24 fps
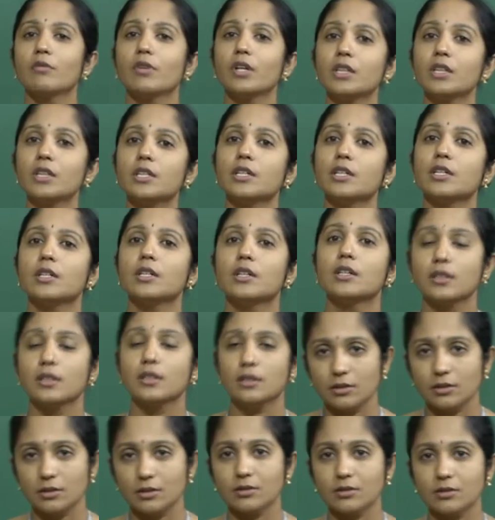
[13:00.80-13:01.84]
with
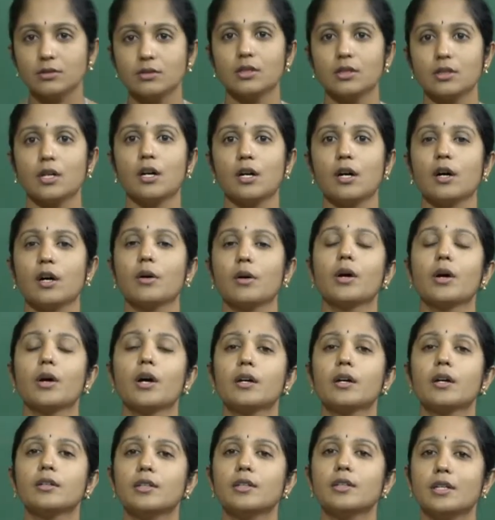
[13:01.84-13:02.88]
the,
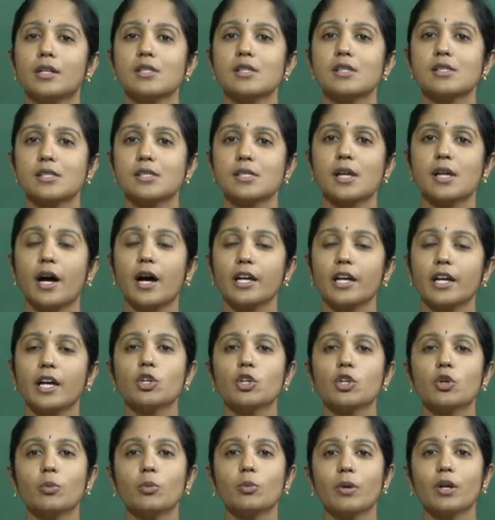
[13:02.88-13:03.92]
that is
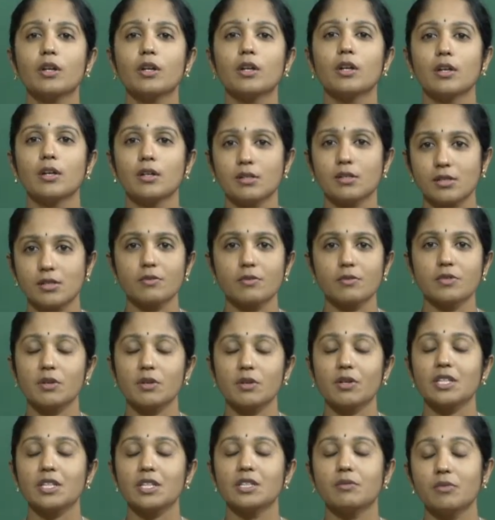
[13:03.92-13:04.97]
IRQ bit,
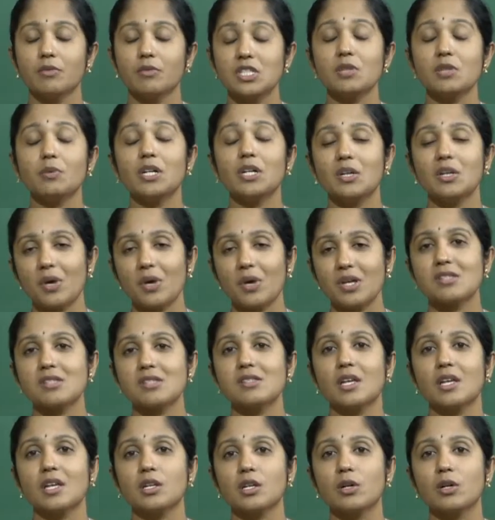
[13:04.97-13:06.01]
whichever device
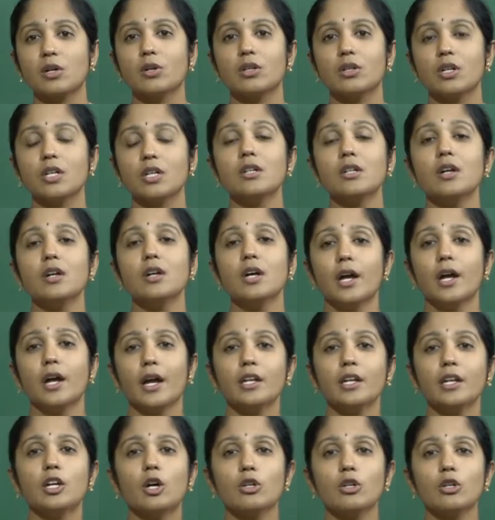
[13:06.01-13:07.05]
is
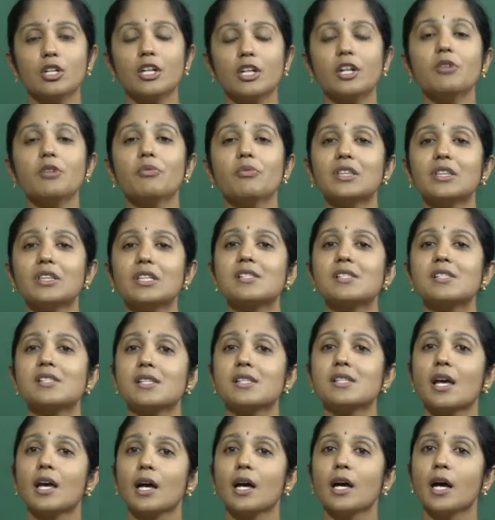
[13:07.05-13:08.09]
encountered with
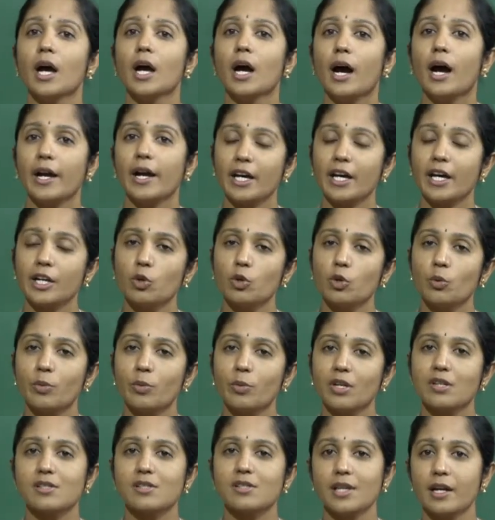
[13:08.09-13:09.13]
its IRQ
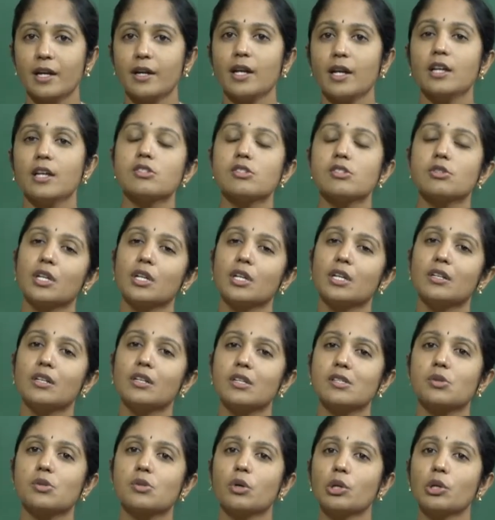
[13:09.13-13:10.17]
bit set, so then it
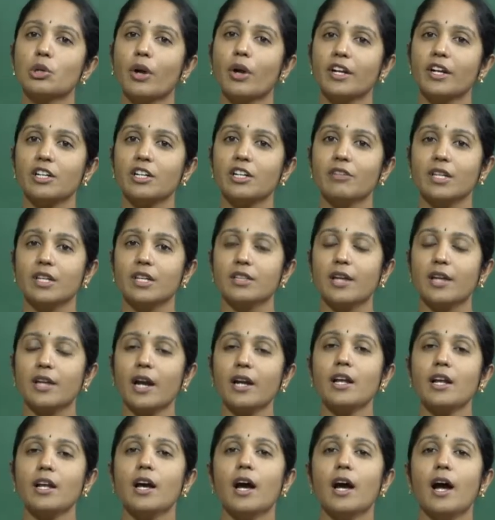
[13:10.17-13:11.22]
is going to identify that,